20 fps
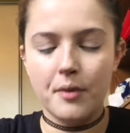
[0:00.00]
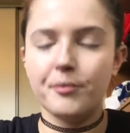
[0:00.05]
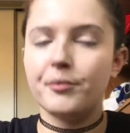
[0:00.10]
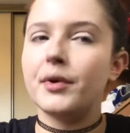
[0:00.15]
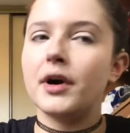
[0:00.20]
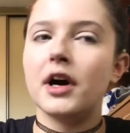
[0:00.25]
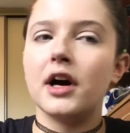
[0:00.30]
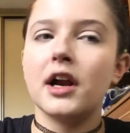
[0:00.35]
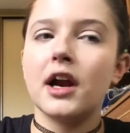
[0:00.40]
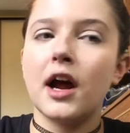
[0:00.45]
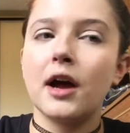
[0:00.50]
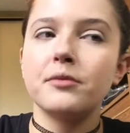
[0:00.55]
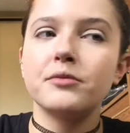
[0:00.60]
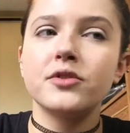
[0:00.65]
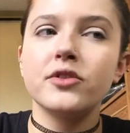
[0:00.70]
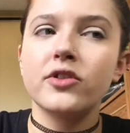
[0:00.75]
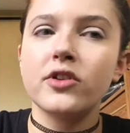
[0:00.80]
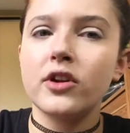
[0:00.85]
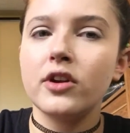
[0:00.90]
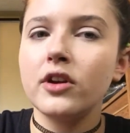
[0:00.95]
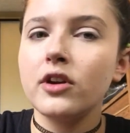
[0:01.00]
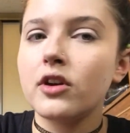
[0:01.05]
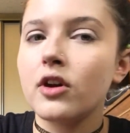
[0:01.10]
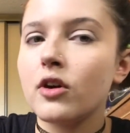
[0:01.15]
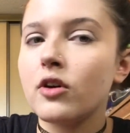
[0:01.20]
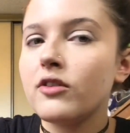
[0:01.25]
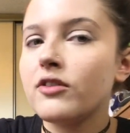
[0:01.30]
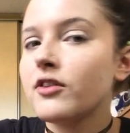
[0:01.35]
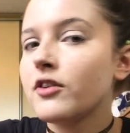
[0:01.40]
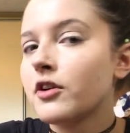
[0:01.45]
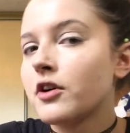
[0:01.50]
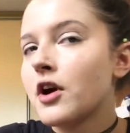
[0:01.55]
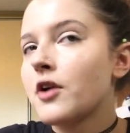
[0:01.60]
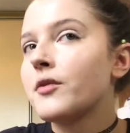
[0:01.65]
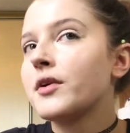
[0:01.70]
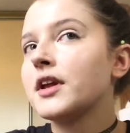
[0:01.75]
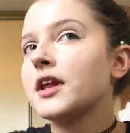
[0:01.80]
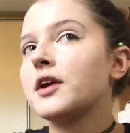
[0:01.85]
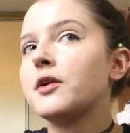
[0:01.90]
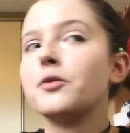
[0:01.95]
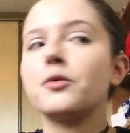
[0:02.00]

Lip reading: But I'm just going to go for a really,